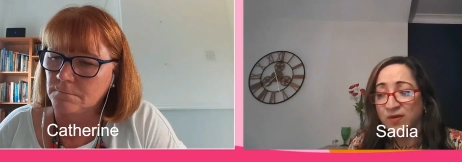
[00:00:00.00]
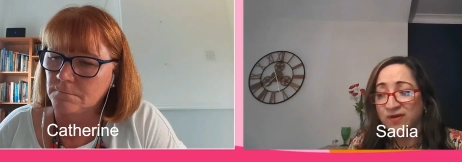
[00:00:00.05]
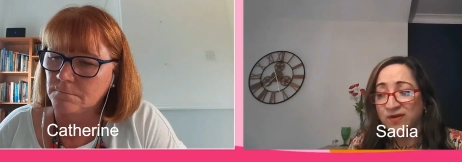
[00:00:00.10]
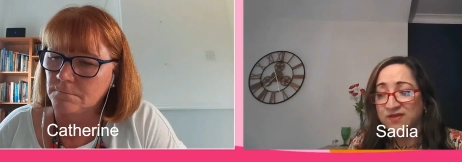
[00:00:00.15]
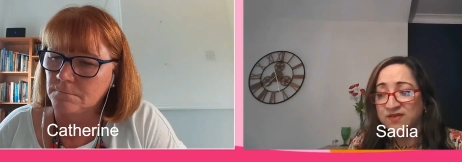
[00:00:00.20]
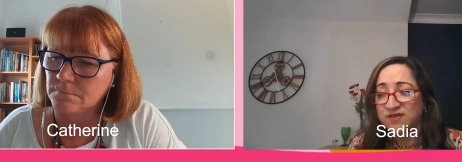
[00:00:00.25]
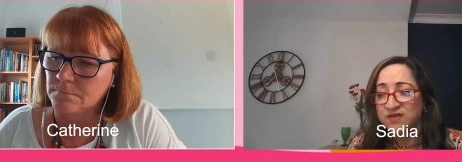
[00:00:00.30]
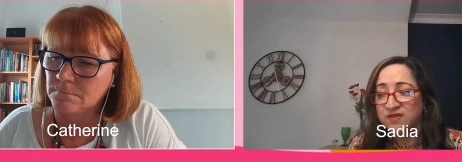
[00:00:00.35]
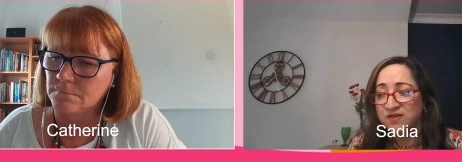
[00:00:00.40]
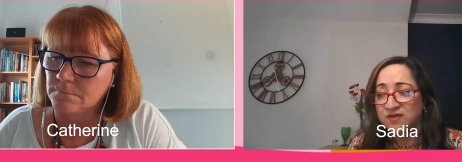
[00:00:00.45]

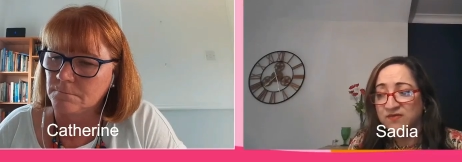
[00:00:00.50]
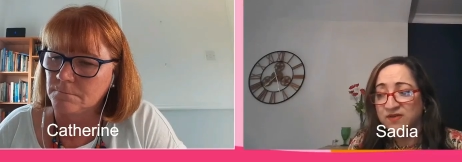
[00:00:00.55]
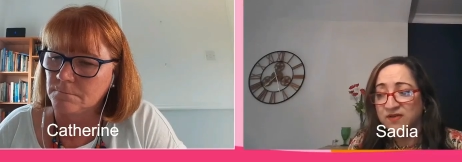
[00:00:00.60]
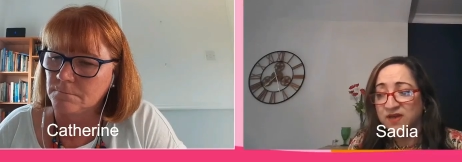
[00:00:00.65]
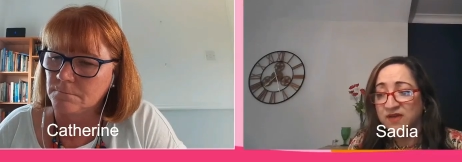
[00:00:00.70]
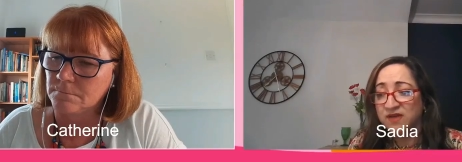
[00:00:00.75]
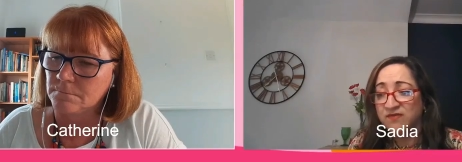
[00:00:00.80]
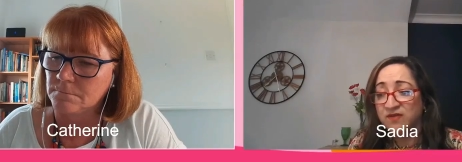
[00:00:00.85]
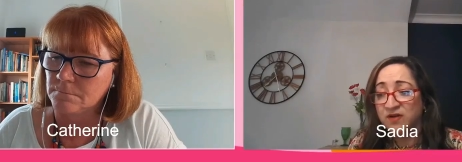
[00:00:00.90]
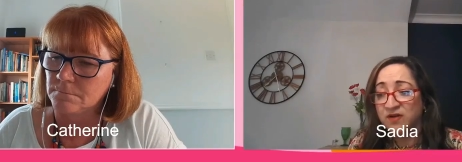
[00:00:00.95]
Speaker 1: rate their
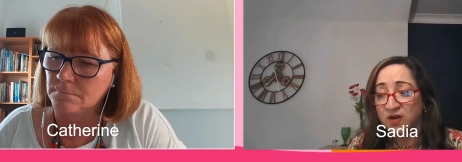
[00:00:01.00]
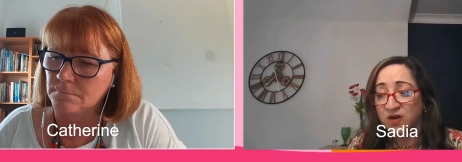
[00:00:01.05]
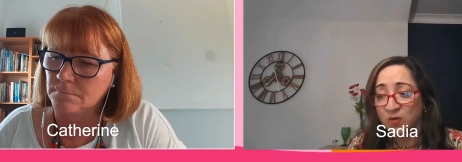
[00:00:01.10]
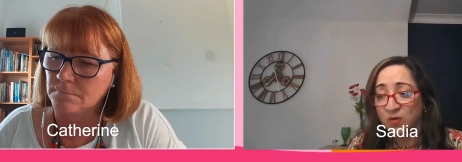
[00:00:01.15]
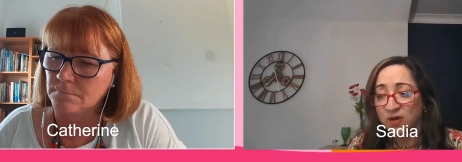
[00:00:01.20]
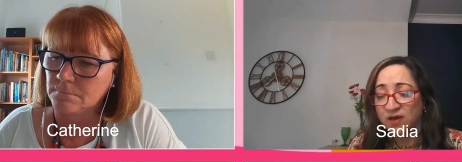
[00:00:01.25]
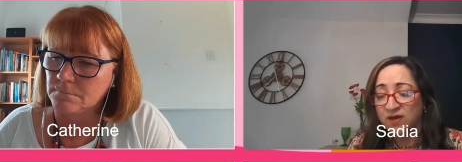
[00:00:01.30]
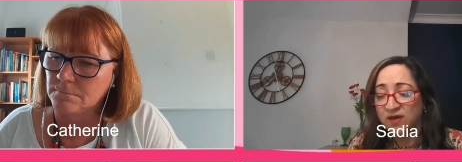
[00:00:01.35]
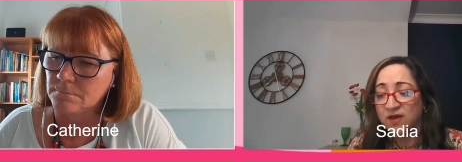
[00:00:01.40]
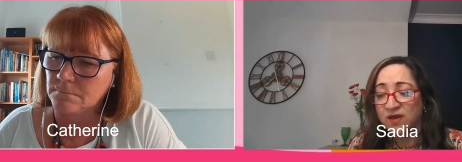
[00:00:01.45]
overall
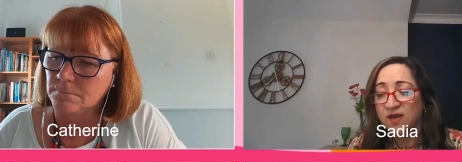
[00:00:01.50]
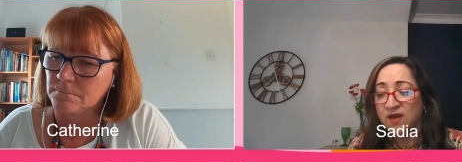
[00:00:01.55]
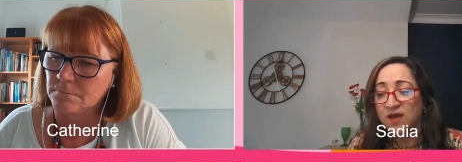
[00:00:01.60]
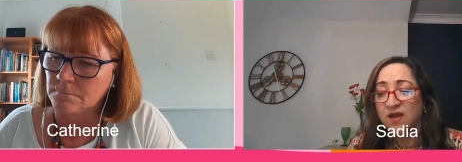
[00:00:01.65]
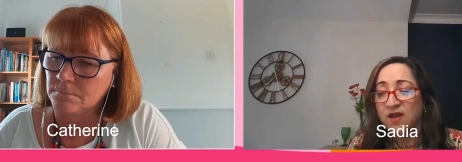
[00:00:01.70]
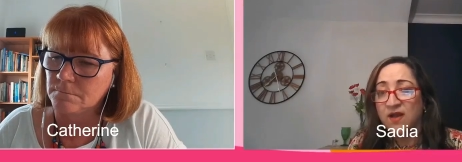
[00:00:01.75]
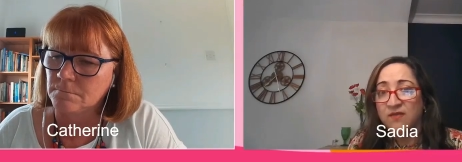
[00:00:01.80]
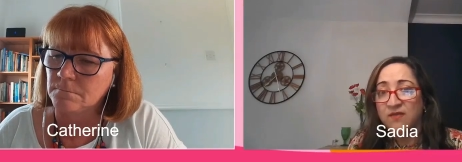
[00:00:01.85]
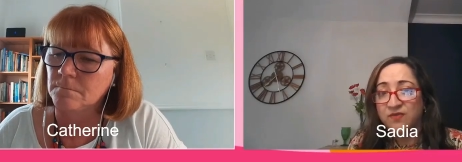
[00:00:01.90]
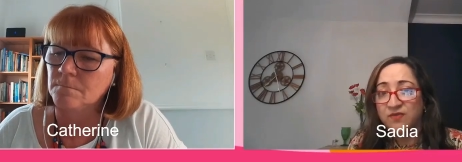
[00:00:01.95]
health and
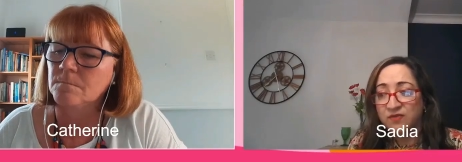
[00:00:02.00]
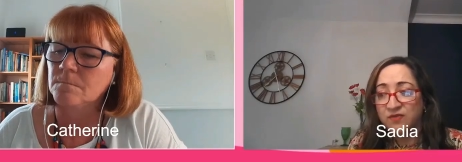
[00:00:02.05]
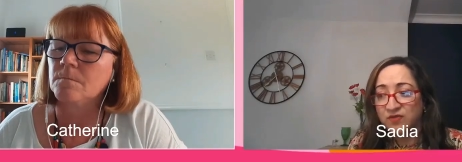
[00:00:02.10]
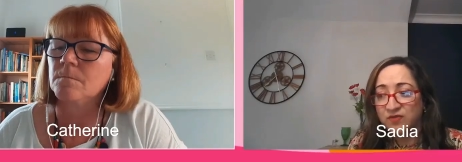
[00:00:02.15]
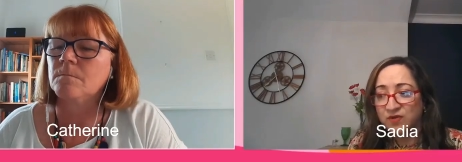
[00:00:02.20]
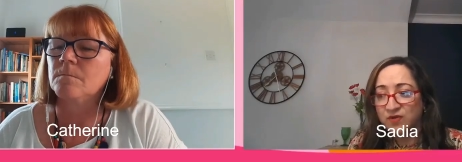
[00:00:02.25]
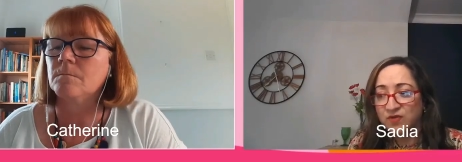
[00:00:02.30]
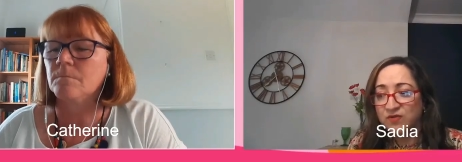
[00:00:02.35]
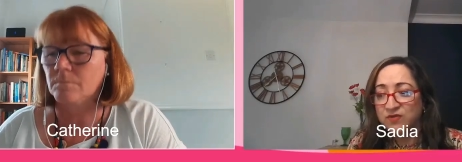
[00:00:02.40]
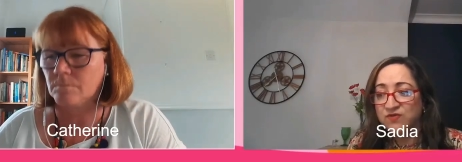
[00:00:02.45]
quality of
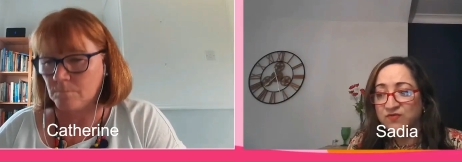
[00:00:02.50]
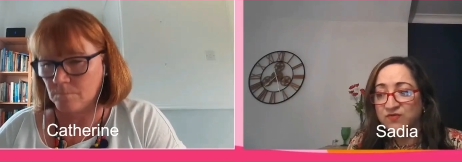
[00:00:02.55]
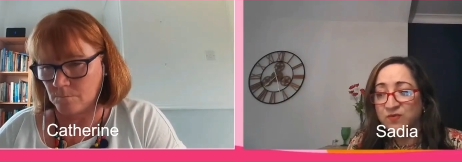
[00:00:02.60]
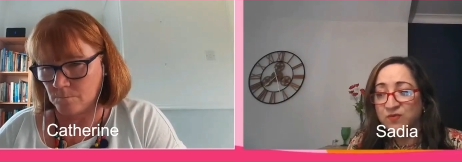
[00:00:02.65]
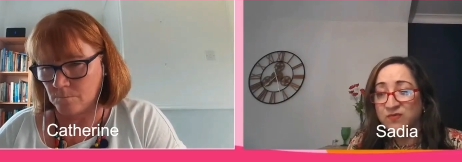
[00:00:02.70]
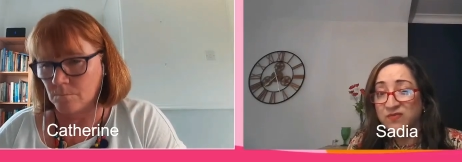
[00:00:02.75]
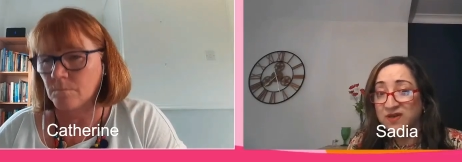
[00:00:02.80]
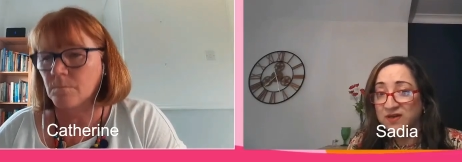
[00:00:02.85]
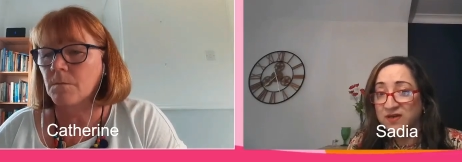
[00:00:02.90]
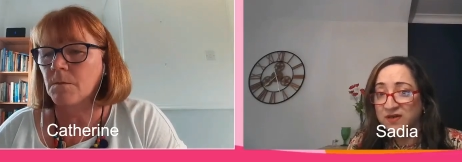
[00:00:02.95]
life
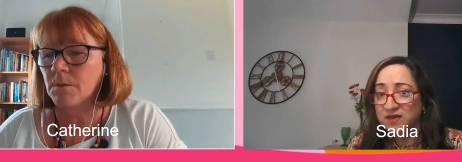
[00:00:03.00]
lower